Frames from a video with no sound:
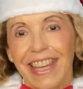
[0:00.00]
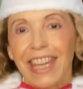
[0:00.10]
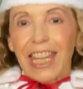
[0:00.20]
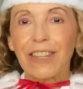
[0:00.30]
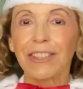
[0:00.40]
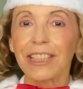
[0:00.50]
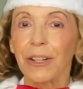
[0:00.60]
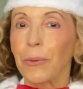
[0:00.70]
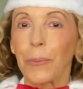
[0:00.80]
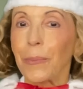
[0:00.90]
Even
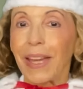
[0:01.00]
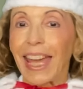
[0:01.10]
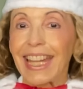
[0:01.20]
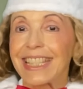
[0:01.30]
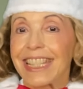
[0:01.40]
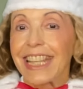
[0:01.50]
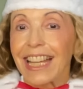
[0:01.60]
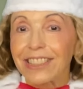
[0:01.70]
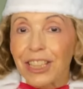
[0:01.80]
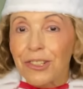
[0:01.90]
though it's
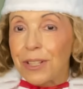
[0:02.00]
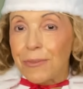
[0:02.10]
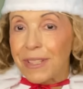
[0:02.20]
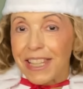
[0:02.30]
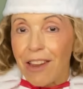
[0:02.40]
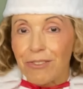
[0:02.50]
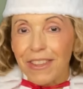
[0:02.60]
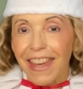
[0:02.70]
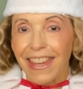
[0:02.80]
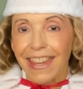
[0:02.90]
not Christmas every
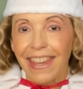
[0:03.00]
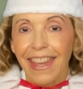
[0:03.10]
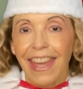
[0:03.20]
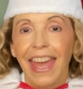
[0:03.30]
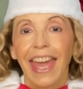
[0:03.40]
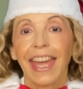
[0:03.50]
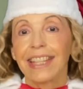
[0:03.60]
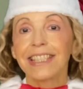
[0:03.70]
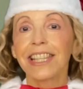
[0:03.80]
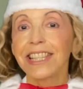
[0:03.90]
day,
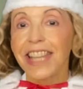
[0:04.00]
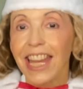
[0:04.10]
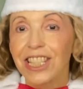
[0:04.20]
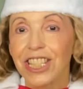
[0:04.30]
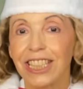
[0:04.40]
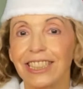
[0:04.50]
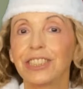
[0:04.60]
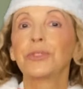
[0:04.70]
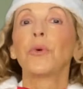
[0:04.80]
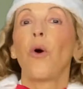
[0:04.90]
it's essential
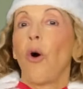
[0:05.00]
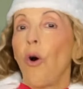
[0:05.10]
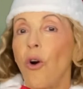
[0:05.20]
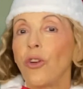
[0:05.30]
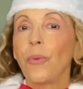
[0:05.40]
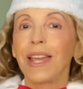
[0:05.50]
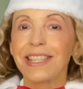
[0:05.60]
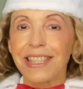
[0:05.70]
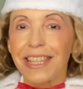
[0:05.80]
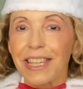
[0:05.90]
to
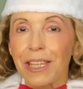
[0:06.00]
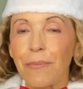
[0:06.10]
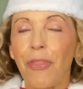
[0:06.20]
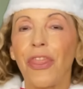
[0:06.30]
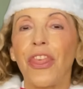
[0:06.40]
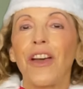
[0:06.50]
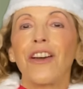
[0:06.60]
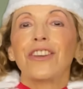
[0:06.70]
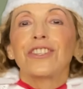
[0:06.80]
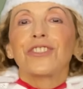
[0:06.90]
always keep
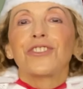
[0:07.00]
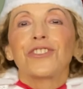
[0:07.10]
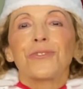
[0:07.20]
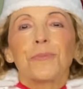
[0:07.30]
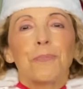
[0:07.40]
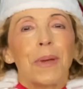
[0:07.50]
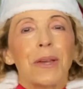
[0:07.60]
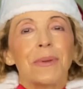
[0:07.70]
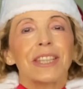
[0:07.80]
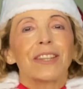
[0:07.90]
the
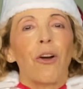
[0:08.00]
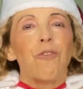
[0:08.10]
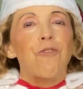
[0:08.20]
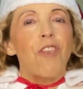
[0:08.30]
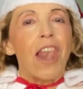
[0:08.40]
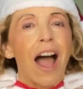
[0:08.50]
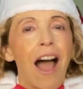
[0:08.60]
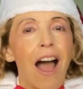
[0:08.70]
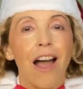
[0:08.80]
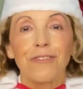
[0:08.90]
spirit of
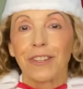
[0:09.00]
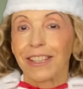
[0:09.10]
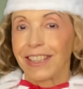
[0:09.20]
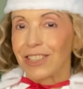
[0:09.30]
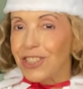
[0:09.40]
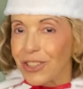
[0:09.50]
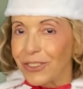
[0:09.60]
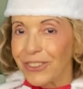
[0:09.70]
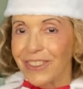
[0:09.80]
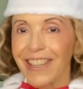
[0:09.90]
love,
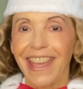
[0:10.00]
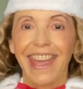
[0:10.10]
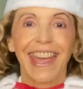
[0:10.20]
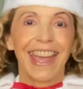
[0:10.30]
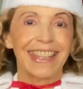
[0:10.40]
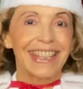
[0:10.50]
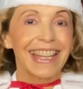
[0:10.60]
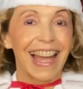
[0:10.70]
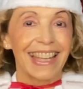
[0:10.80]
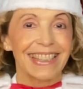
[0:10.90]
joy,
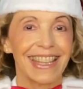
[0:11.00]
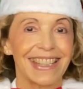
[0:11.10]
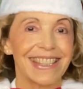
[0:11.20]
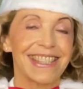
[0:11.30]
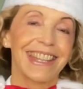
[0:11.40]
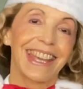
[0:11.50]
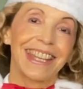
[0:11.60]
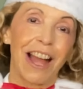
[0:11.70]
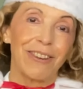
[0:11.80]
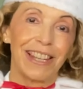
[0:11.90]
and kindness
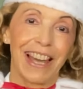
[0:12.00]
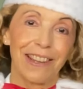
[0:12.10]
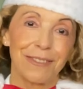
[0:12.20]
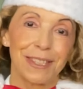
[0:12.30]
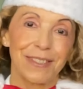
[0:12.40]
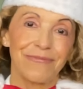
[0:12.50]
in our lives.